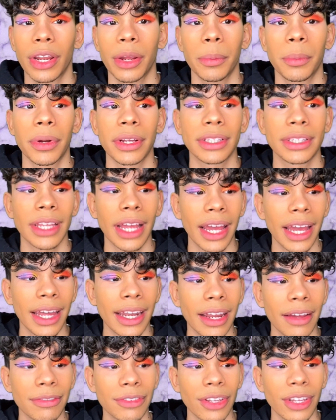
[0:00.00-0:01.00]
But then
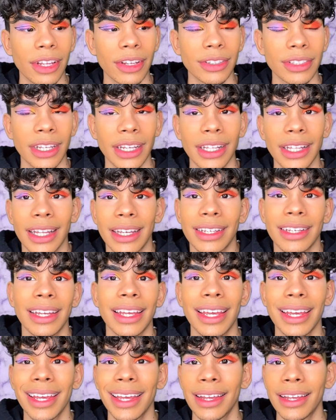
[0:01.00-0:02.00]
after that, it was kind of
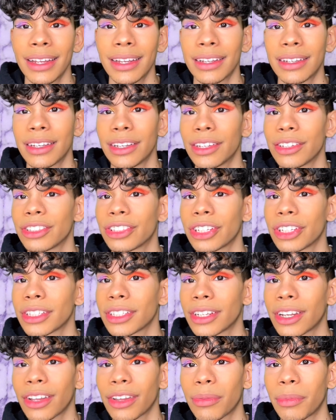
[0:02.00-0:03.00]
like, it was just
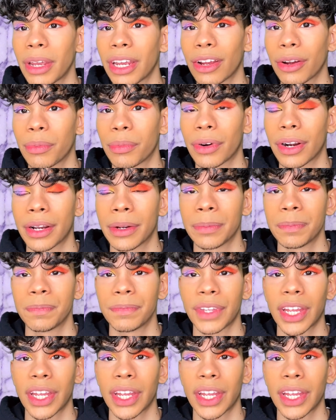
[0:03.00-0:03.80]
another makeup brand.